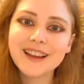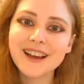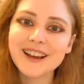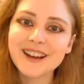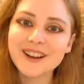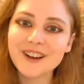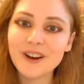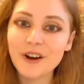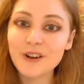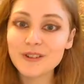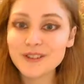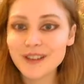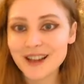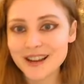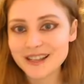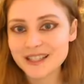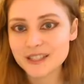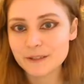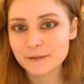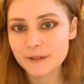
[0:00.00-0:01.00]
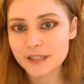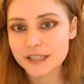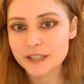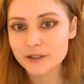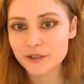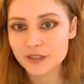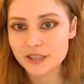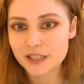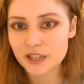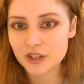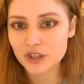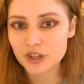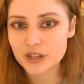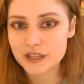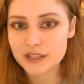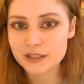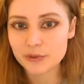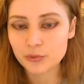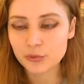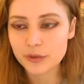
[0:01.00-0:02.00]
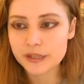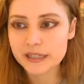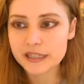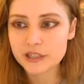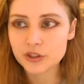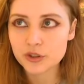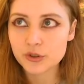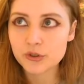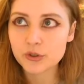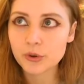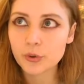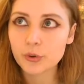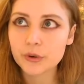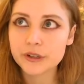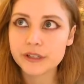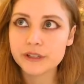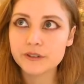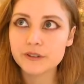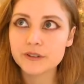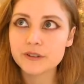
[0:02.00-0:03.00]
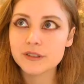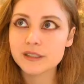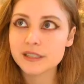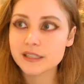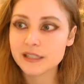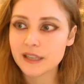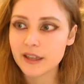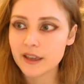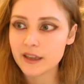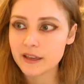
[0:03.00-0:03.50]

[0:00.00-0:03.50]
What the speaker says: all kinds of videos, such as reading tutorials,